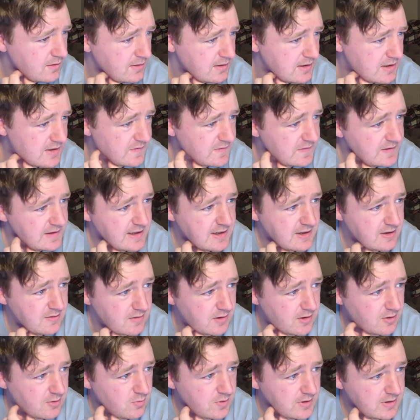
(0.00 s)
the
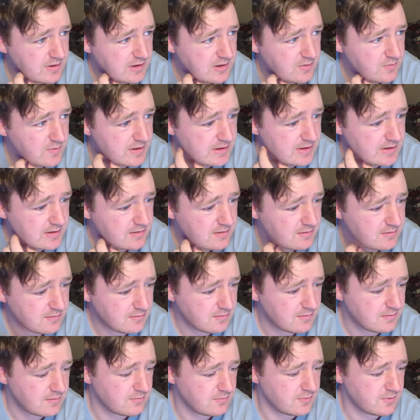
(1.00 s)
NRL one that we did
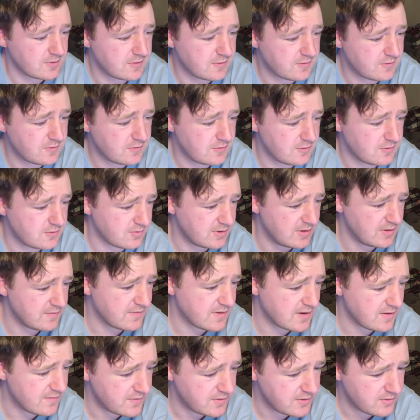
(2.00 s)
with
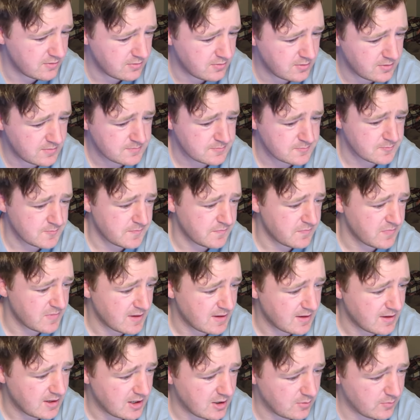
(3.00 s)
25 of you.
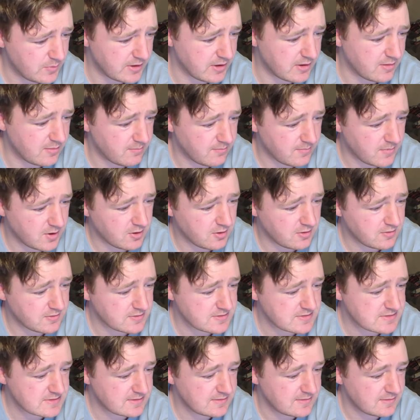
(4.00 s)
And we got
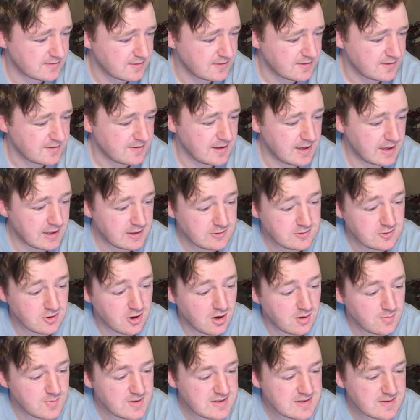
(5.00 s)
Malls and
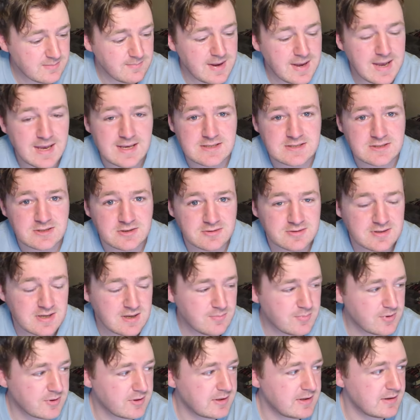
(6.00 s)
Dobby the Master
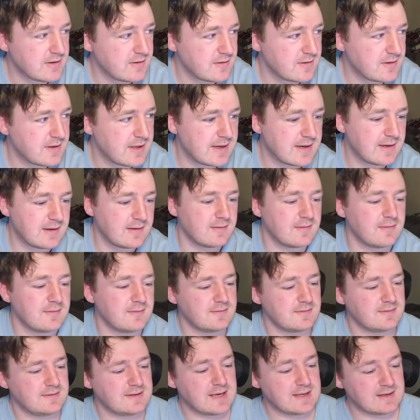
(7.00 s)
Tipper here getting
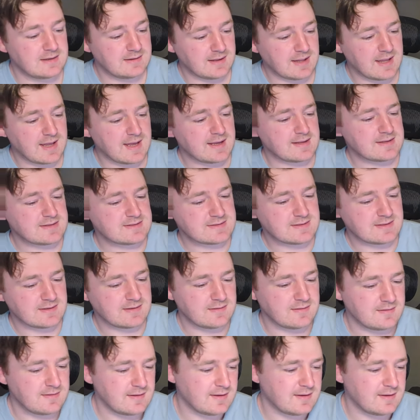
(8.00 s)
dead last.